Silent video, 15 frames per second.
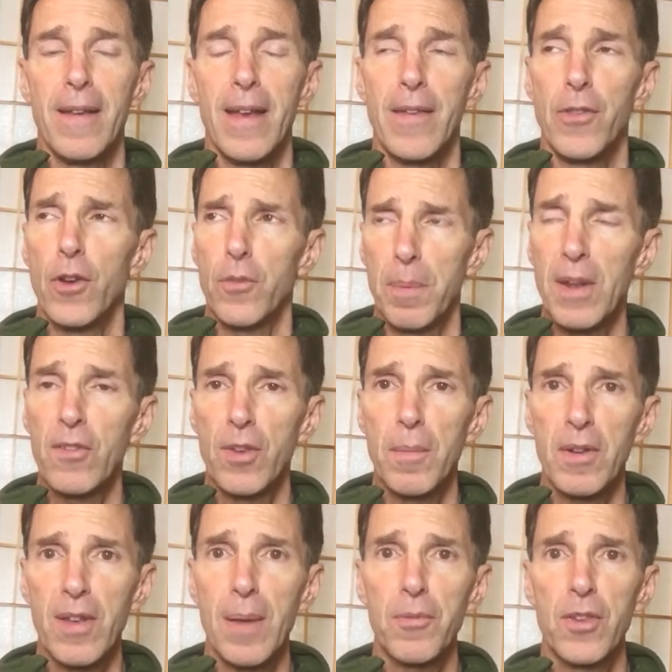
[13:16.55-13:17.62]
And there's been some
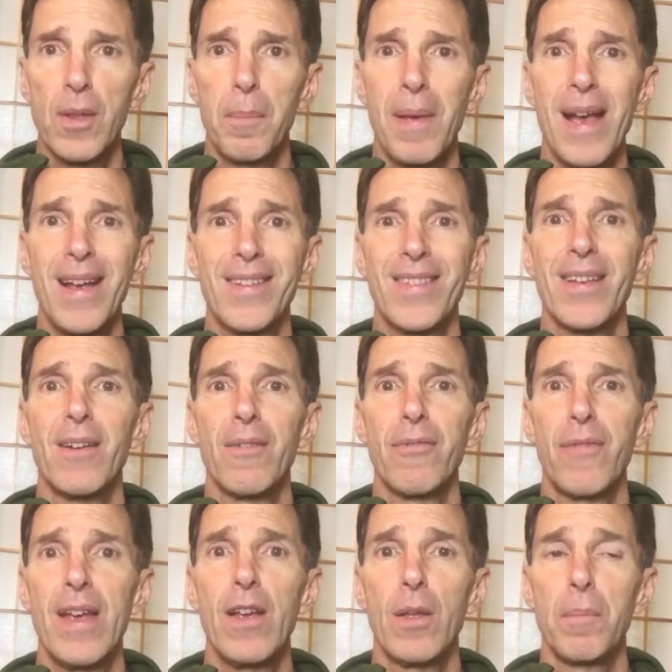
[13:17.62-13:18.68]
attempts in the past that have
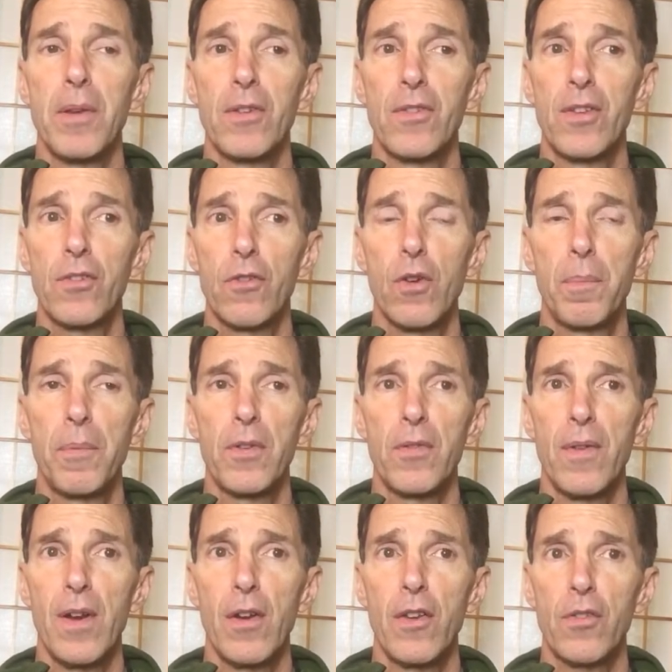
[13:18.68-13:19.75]
failed because this group is
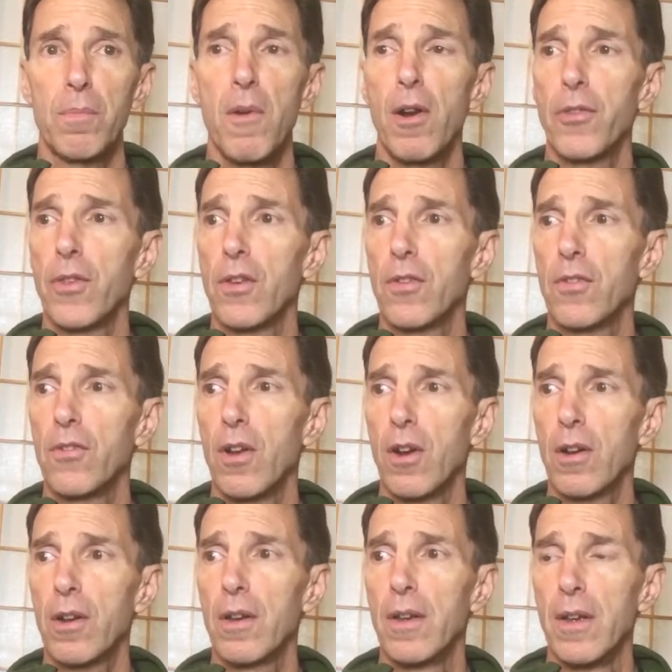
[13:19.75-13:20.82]
very smart, this
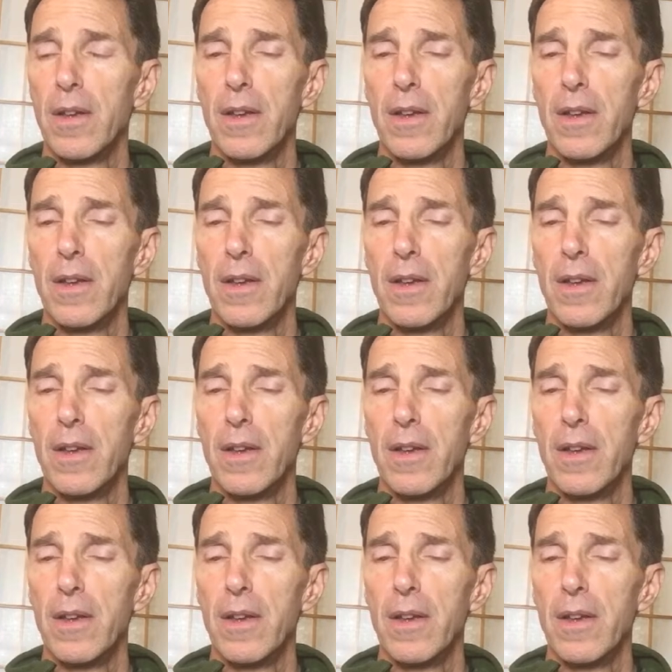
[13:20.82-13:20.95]
dark